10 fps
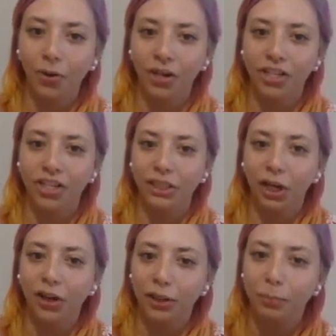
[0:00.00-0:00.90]
outreach and
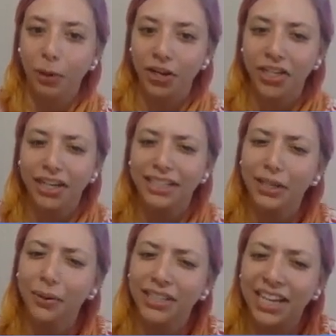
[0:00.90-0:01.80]
service project.
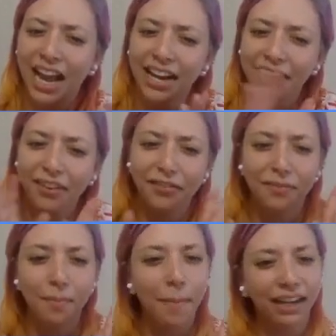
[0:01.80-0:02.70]
So it's kind
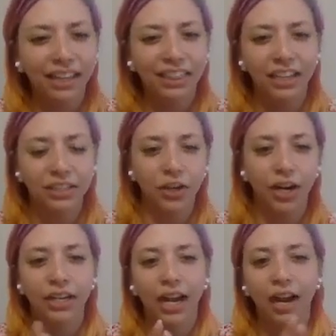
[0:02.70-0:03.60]
of many things
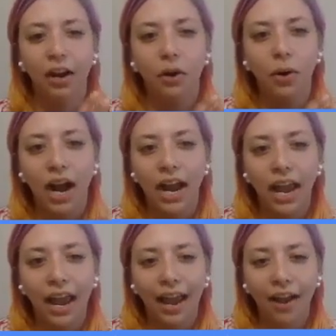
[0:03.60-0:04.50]
right now.
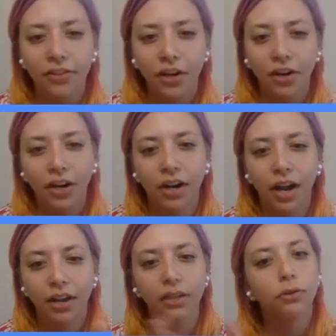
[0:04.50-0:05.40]
I have
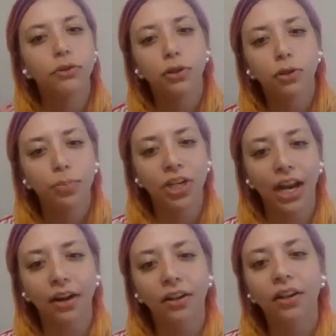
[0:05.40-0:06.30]
started a YouTube
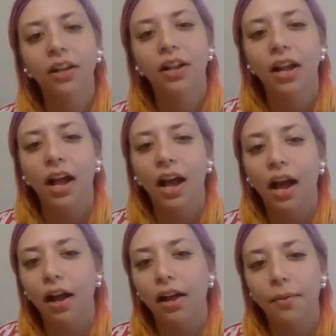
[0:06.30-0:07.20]
channel.
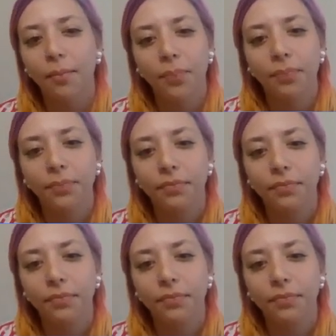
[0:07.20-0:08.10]

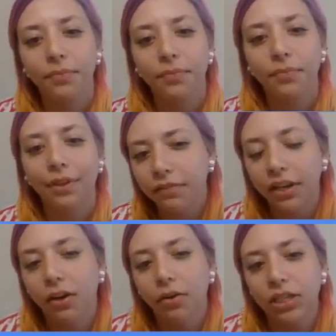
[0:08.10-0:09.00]

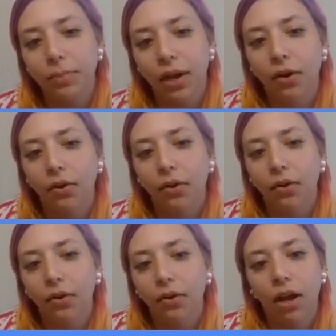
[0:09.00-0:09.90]
My first
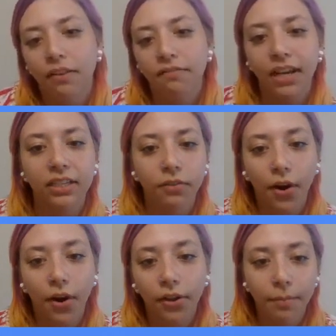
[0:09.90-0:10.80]
video is about